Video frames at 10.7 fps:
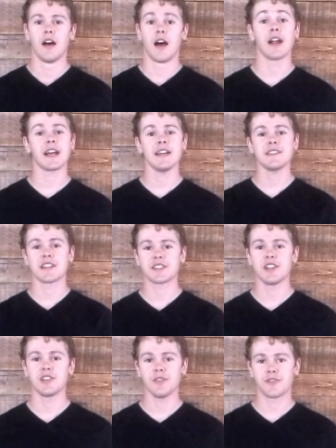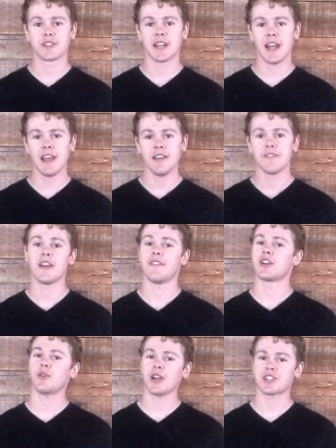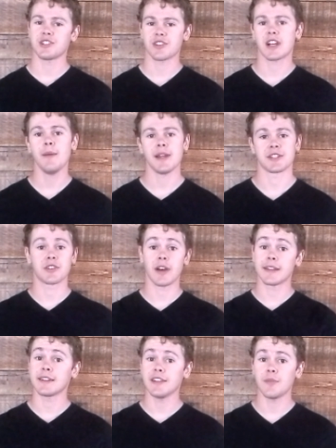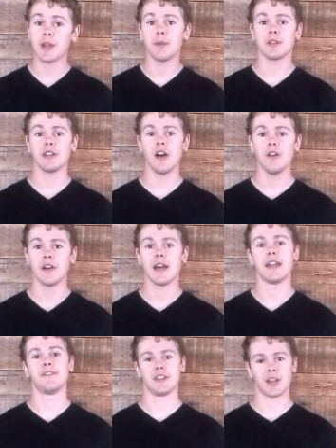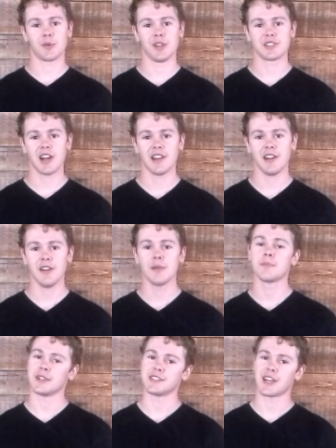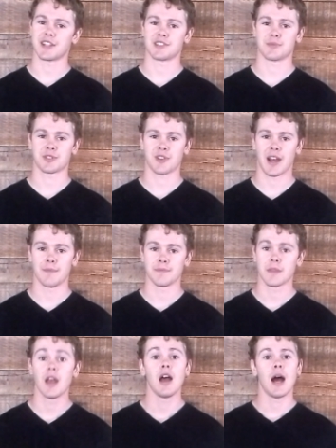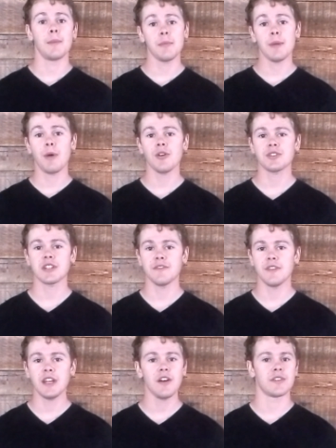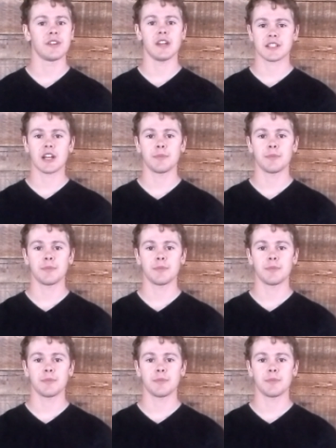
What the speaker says: Alright guys, that's going to do it for today. If you have any questions or comments, go ahead and leave them down below. And if you like what you saw here, please like and subscribe. I'm going to be posting a video in the next